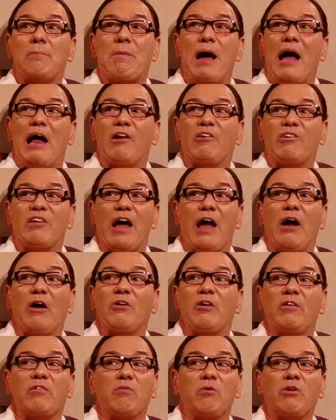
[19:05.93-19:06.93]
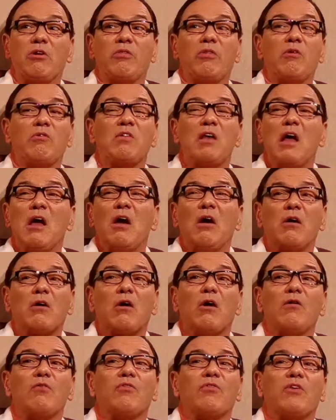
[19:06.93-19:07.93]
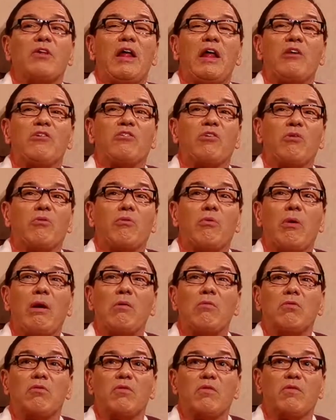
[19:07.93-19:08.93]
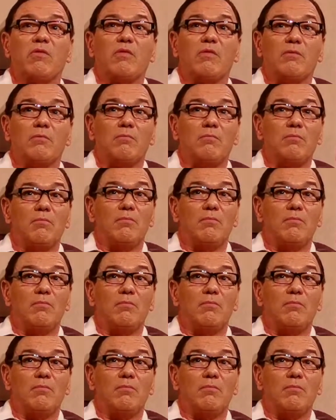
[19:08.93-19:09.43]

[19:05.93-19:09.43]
about town is one of those continental quilts."